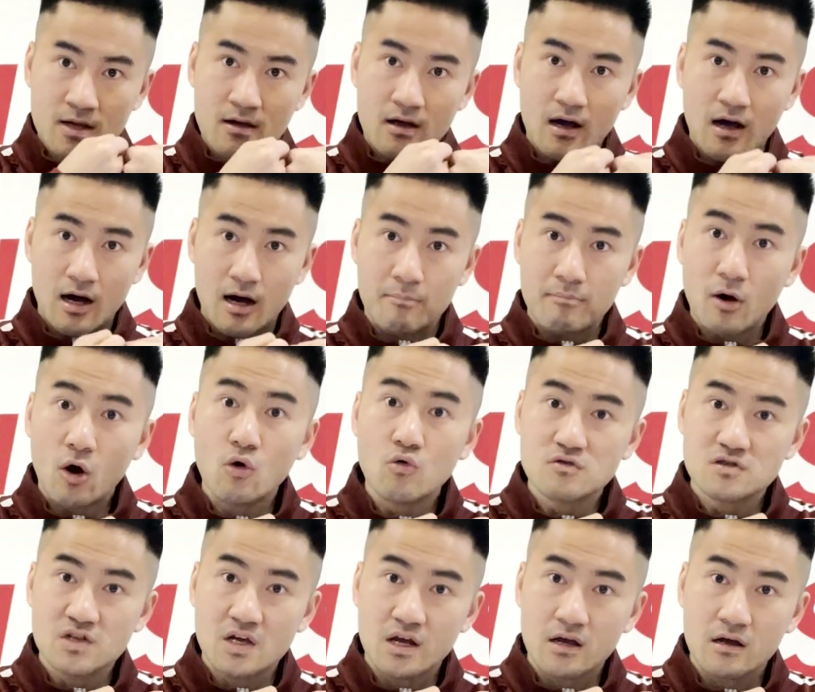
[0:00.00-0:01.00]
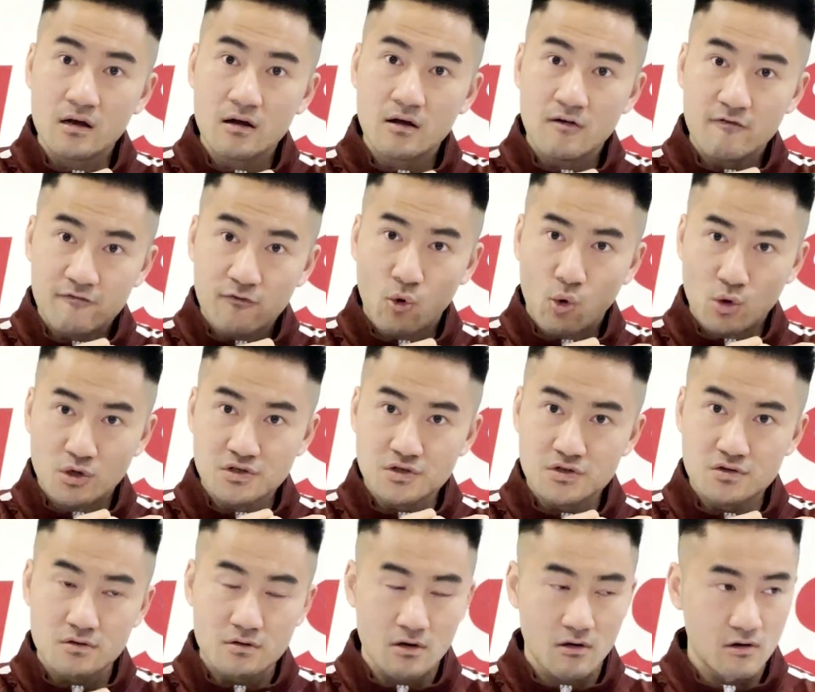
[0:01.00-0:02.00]
opposing
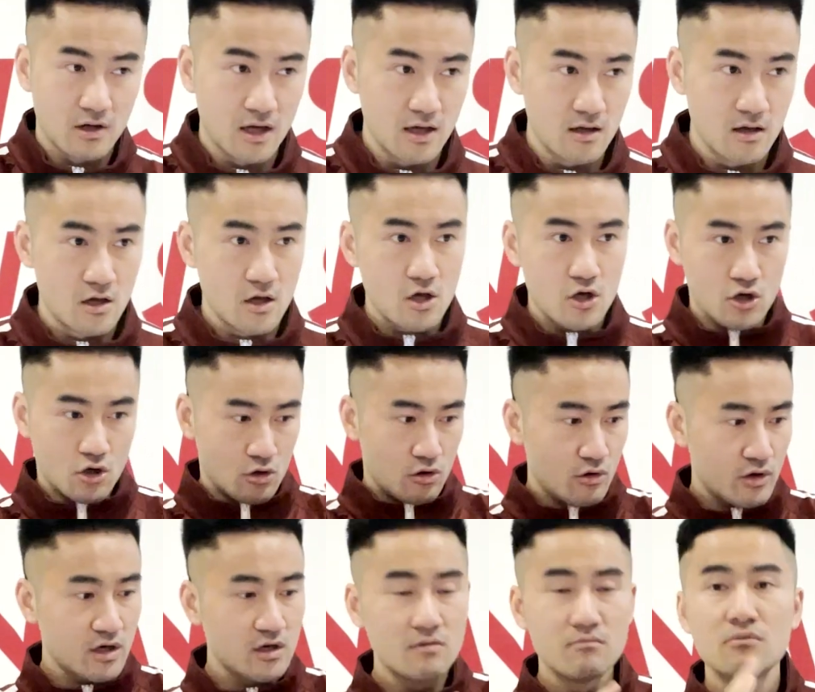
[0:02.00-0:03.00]
force, okay? You're looking to